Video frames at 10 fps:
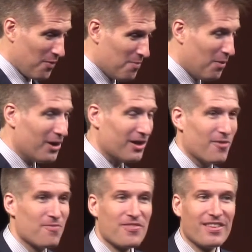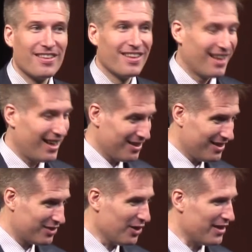Marco.
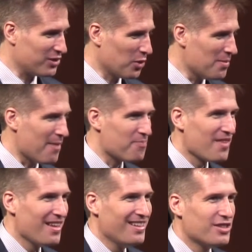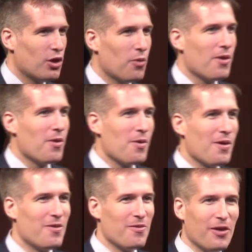That's right, that's where we met. So,
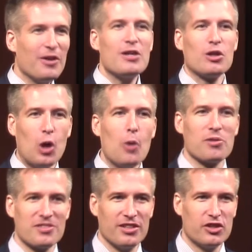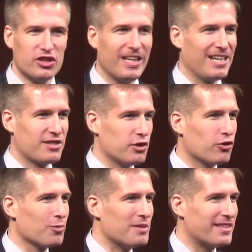very low percentage chance that you've
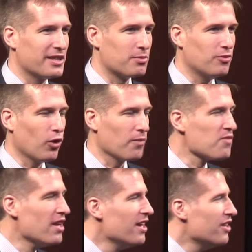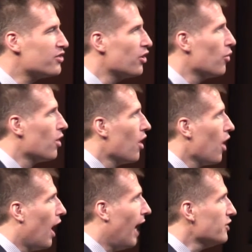heard me say this before.
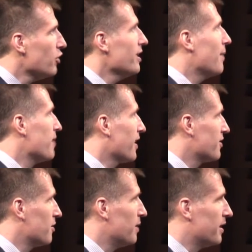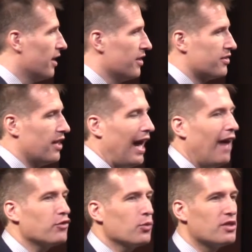So, I started AppNexus because
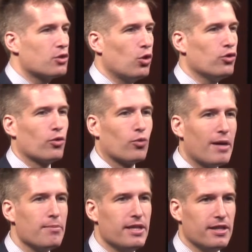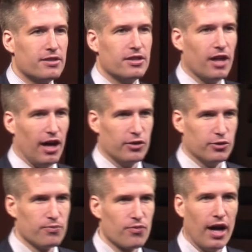after we sold Right Media to
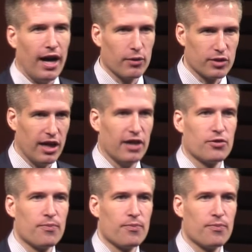Yahoo, I retired.